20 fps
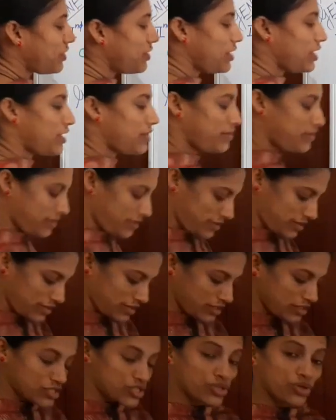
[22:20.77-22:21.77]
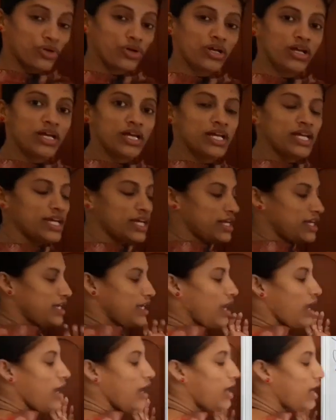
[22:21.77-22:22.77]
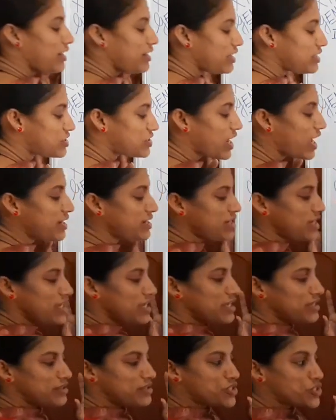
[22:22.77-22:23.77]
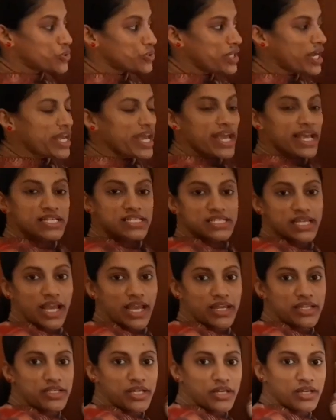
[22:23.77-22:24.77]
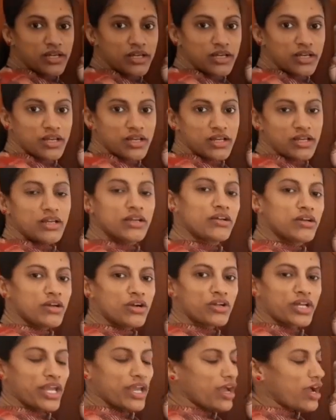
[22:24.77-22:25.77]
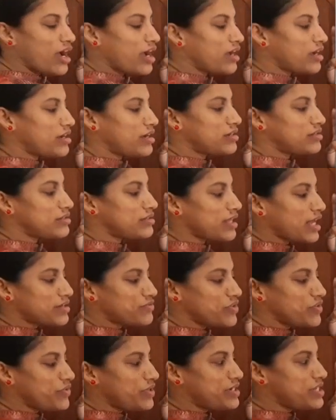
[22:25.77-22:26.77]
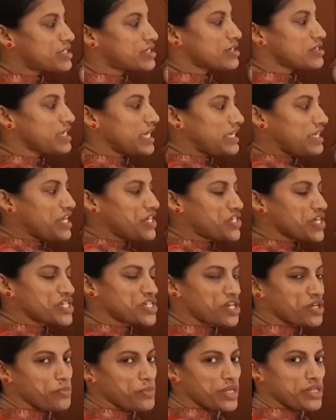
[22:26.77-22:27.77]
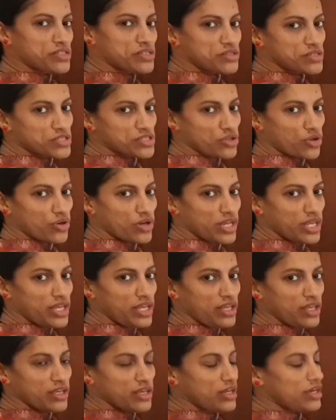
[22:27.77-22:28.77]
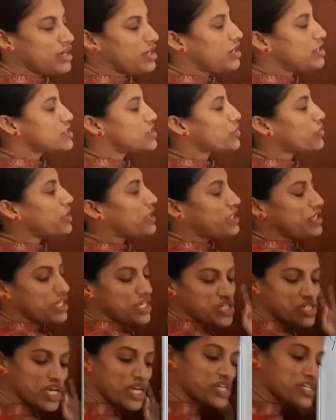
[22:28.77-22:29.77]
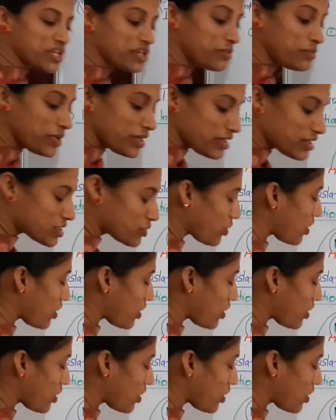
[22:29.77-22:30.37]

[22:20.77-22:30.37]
There. So understand, to the A site. Okay. That we will discuss. Initiation means this only. So initiation means